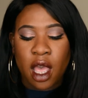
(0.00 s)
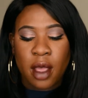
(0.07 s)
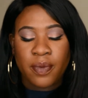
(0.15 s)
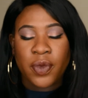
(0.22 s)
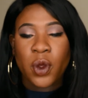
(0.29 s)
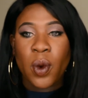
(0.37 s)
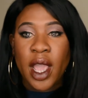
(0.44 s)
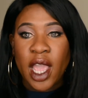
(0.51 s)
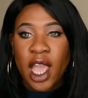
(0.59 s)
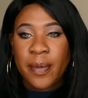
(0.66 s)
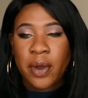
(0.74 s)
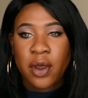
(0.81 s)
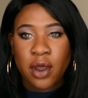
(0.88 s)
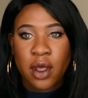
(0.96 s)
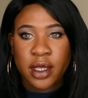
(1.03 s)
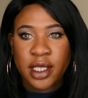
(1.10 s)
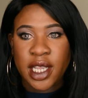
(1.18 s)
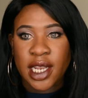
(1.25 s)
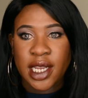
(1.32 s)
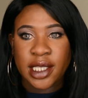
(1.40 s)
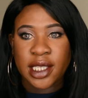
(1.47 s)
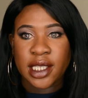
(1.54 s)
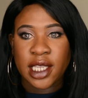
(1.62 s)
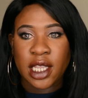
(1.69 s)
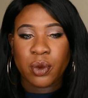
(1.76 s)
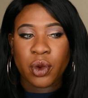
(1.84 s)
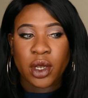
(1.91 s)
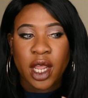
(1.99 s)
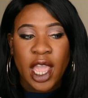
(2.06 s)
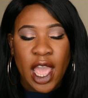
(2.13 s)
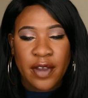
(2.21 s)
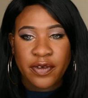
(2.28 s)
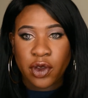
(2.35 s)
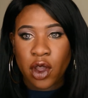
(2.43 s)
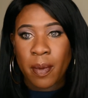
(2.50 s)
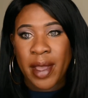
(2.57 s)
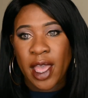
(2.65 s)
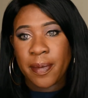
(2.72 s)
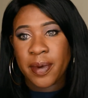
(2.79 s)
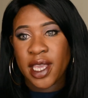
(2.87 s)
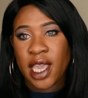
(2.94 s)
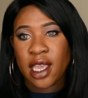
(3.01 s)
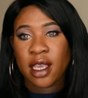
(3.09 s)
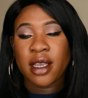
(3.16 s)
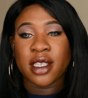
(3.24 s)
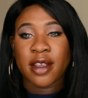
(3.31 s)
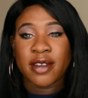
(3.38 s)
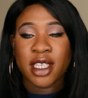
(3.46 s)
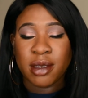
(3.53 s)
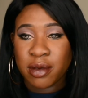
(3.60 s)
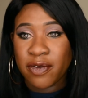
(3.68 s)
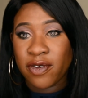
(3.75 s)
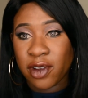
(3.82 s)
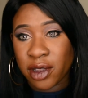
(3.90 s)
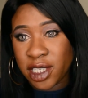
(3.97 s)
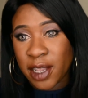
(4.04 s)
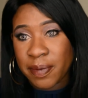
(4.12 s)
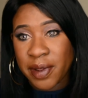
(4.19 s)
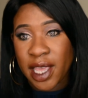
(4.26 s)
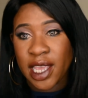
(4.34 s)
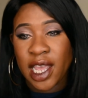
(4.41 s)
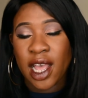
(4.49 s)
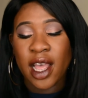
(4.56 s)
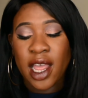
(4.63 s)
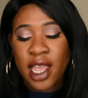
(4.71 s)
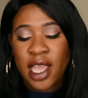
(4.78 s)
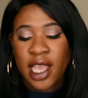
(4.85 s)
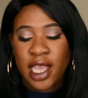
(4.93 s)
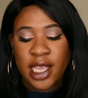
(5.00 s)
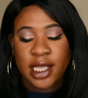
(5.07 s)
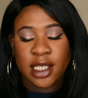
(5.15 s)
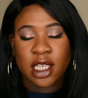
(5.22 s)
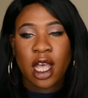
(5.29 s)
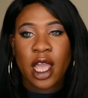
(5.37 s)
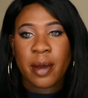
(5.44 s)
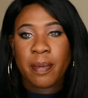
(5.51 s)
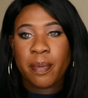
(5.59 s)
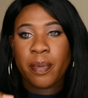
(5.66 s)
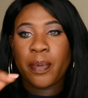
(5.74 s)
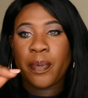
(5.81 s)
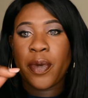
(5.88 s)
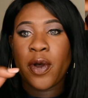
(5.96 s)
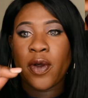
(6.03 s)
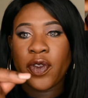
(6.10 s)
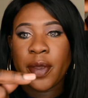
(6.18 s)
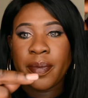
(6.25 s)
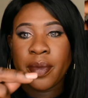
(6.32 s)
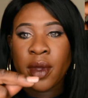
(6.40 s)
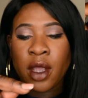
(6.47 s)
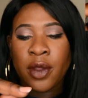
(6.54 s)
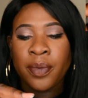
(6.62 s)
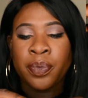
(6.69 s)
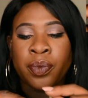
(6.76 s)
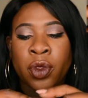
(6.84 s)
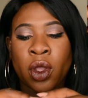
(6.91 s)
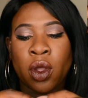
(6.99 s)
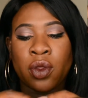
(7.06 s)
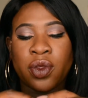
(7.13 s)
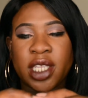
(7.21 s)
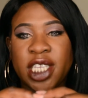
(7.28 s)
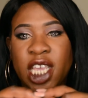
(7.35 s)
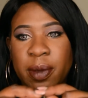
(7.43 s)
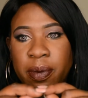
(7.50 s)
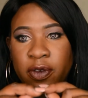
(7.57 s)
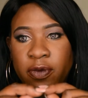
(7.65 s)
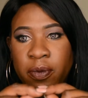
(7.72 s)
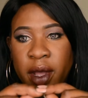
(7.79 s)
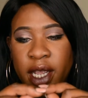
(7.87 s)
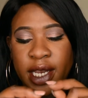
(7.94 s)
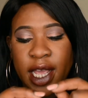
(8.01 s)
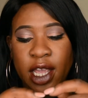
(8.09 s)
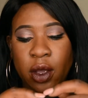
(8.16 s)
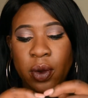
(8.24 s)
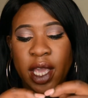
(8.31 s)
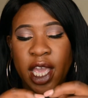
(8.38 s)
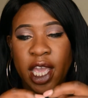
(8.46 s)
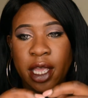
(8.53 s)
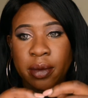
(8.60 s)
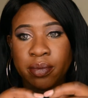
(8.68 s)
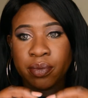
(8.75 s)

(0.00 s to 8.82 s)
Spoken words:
The way I put contact lenses in when I haven't got my applicator, because I seem to have lost the applicator, is I put them on the tip of my nail here